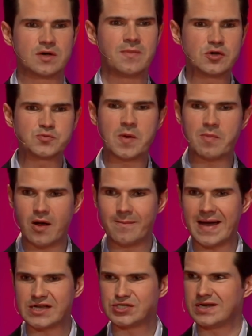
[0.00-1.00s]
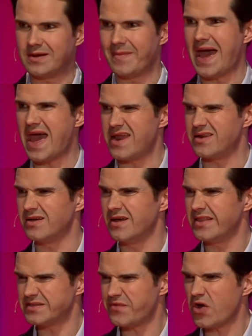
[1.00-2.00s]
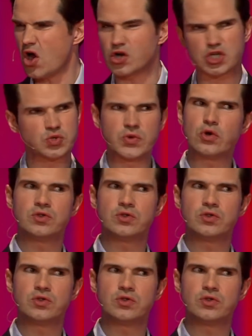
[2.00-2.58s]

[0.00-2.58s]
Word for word: most people imagine a man. That's very odd, because we all